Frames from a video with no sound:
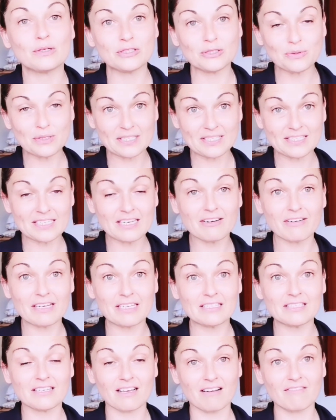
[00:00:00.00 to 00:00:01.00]
So I'll do a
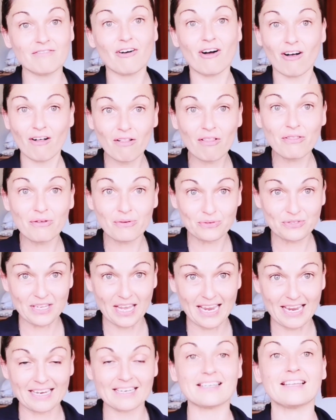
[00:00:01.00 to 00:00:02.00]
series of all those